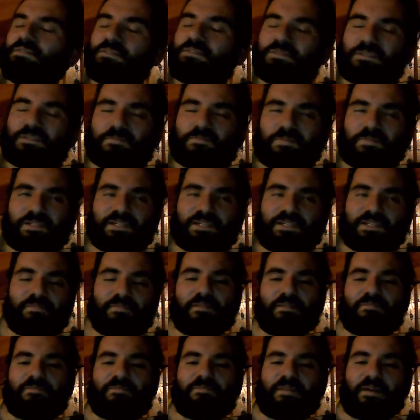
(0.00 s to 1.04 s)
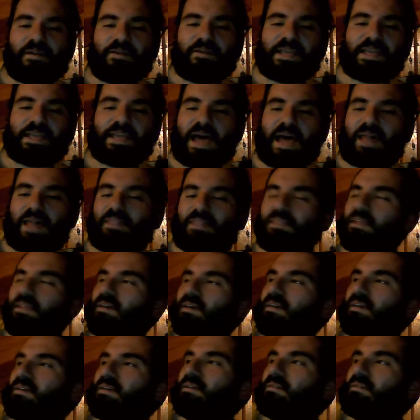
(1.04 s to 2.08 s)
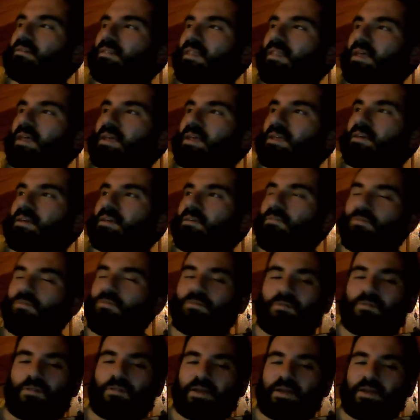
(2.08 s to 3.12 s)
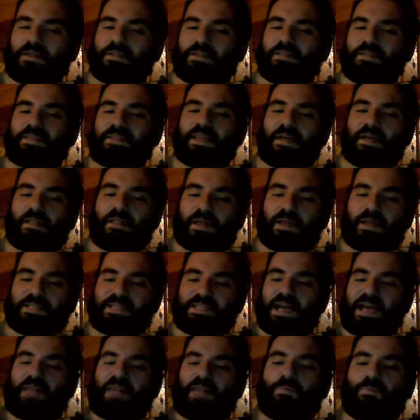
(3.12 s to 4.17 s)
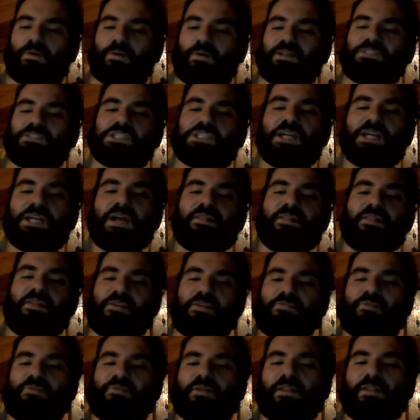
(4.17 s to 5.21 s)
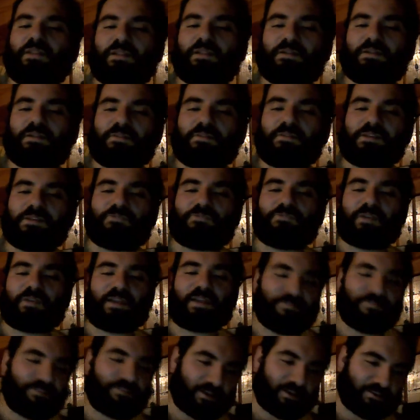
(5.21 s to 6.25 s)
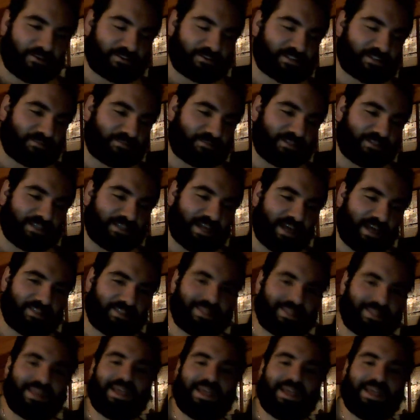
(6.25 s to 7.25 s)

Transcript: specifically very Catholic like guilt like death wish that you could literally drink and fuck yourself to death.